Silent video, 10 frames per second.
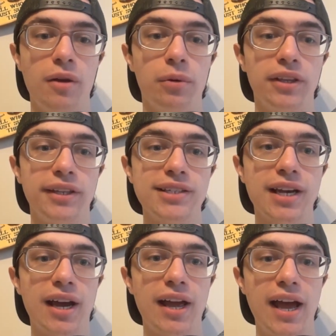But this
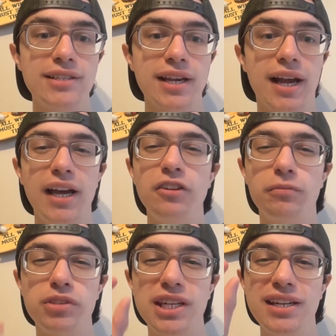guy, as I kind
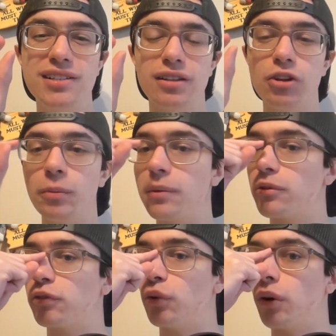of teased a little bit
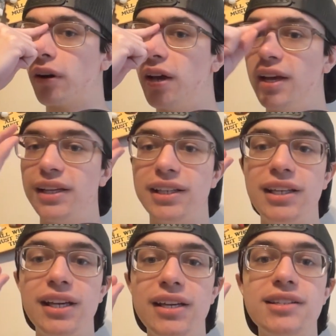before,
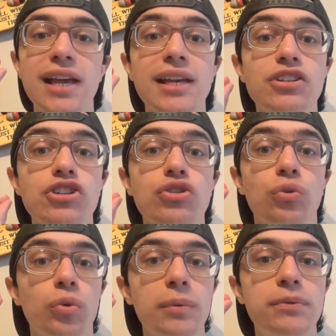he is a
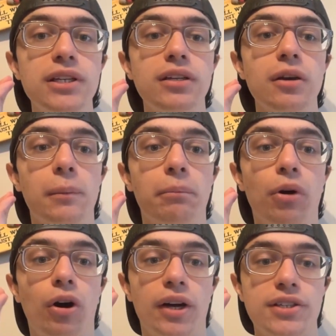scripted
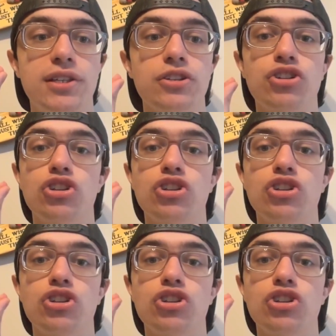boss.